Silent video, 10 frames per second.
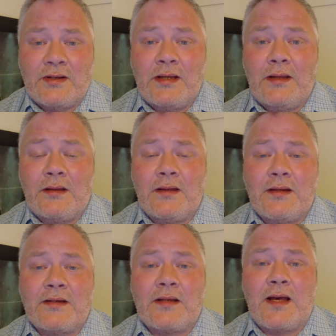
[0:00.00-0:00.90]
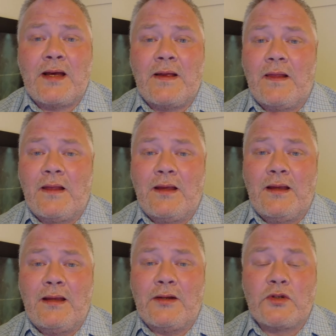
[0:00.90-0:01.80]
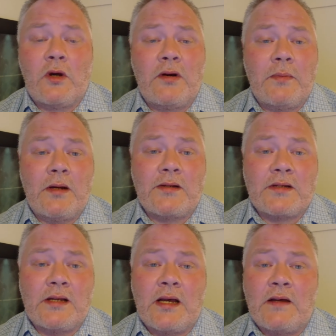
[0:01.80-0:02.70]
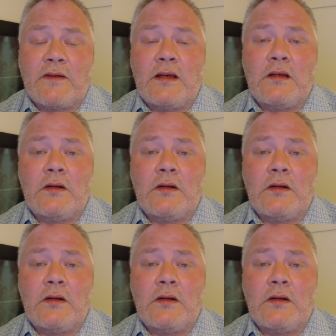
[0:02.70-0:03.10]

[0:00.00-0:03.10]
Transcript: He thinks that the Tory party have a